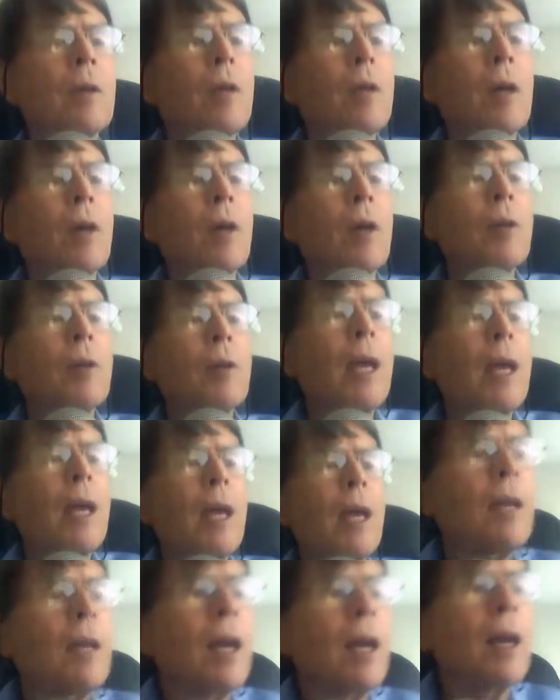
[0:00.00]
Okay,
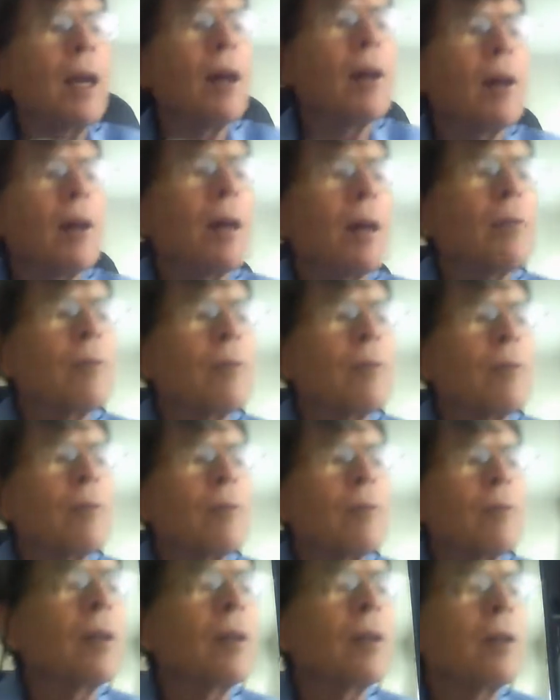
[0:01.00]
now I've got
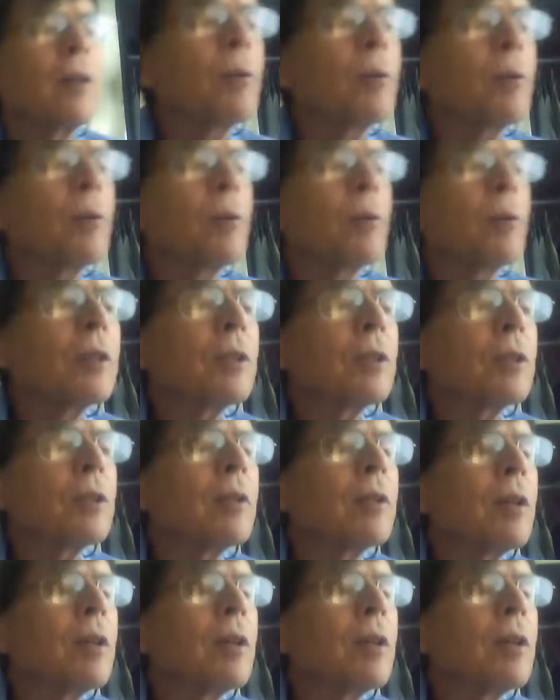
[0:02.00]
another question.